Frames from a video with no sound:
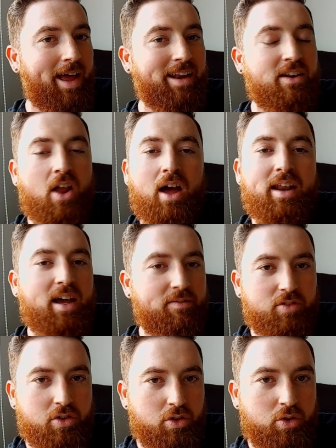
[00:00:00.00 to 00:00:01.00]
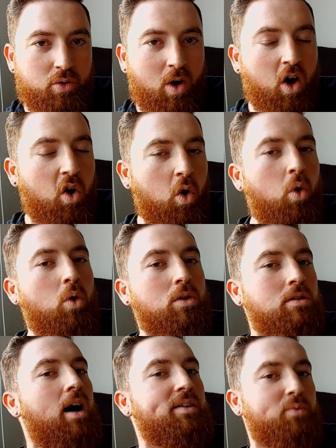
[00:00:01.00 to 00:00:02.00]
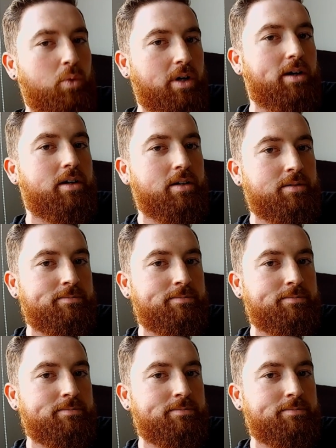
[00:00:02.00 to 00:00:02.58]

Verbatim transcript: and not have to do a whole lot of work.